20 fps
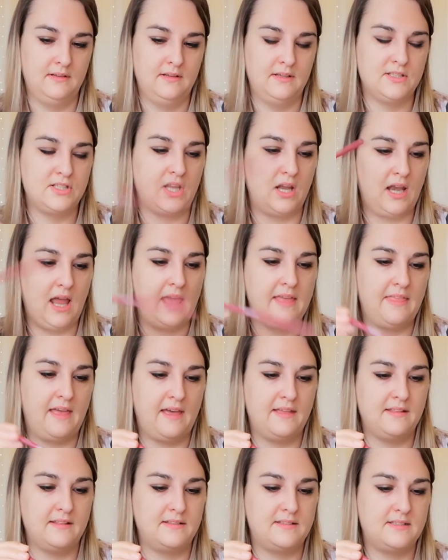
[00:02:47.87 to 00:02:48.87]
So I like
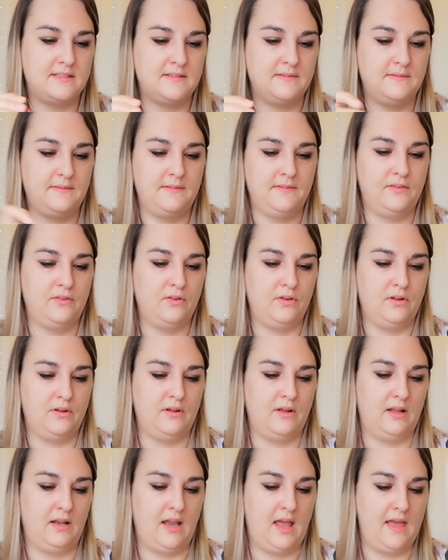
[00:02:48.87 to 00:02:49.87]
that.
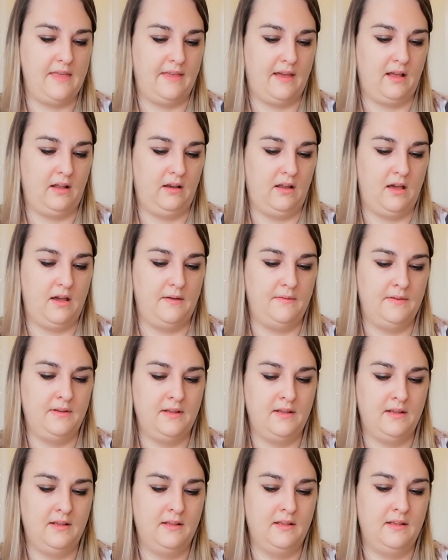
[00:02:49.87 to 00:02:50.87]
I like that a lot.
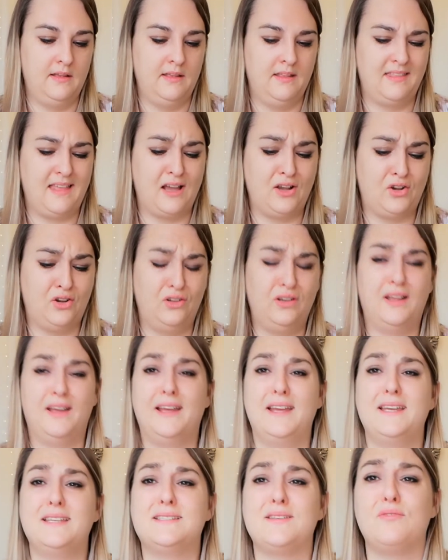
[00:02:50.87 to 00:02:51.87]
That colour
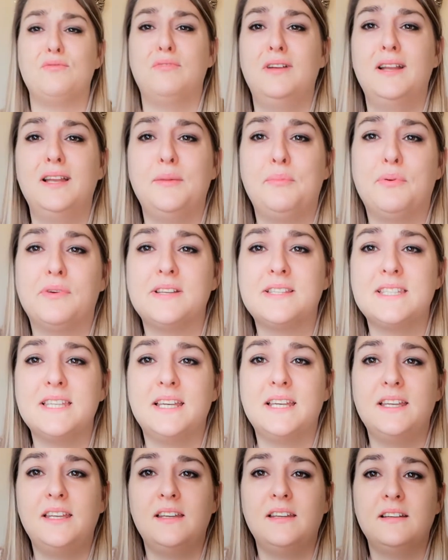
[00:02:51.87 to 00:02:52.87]
is really
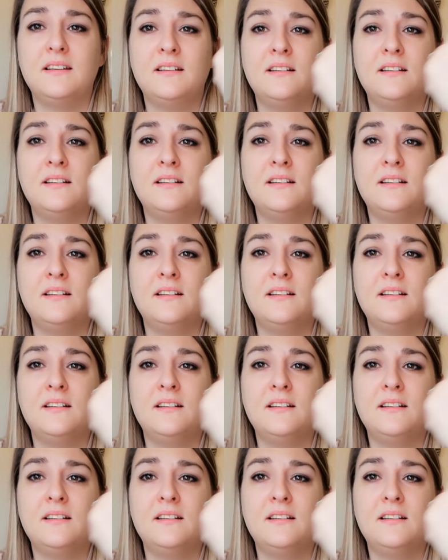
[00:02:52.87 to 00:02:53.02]
pretty.